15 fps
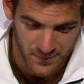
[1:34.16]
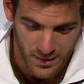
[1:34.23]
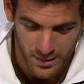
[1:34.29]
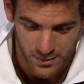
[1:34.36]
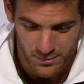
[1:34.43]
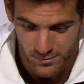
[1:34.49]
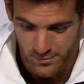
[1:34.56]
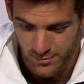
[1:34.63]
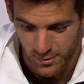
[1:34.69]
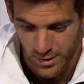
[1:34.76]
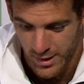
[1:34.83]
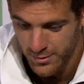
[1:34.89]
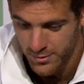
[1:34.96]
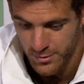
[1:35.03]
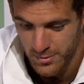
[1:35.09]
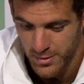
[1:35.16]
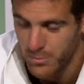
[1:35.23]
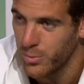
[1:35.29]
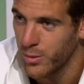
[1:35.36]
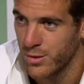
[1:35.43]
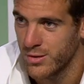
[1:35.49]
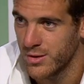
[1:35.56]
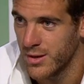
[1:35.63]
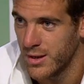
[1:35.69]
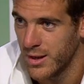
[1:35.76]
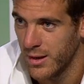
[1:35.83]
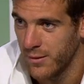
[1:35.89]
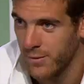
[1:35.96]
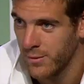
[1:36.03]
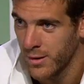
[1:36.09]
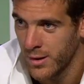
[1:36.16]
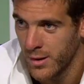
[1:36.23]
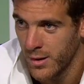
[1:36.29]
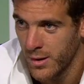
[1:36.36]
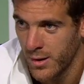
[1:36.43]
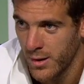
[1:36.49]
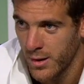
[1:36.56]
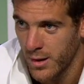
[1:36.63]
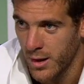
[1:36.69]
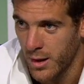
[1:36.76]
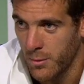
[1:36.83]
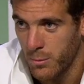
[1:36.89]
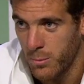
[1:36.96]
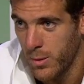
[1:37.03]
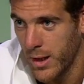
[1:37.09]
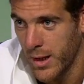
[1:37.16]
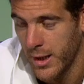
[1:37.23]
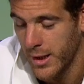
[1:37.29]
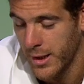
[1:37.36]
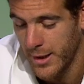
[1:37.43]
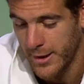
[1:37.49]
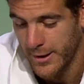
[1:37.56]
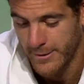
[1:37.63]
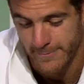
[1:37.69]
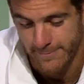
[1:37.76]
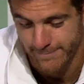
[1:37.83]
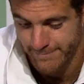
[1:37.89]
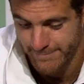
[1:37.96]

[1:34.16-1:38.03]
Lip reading: I tried to be positive and play